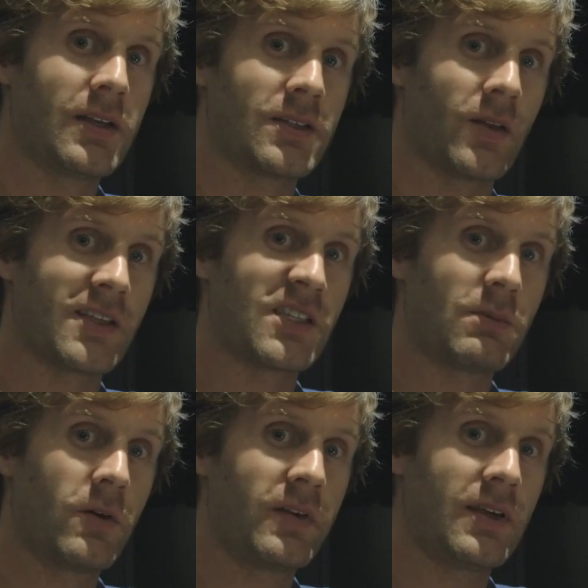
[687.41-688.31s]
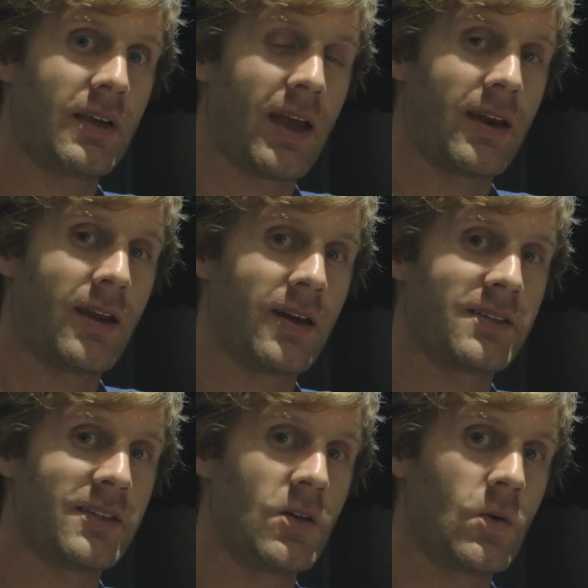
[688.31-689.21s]
So that's the Movi, and
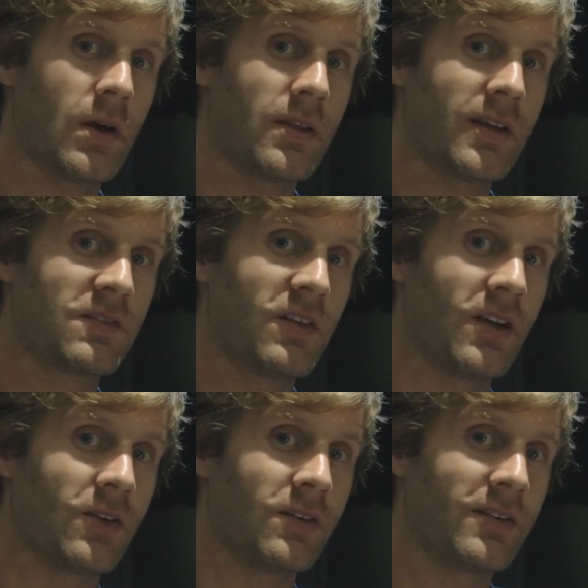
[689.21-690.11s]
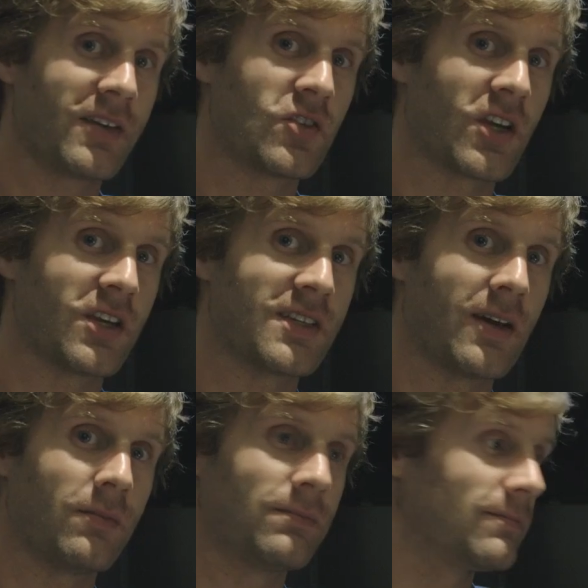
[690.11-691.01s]
see you on the next video. Thanks for checking us out.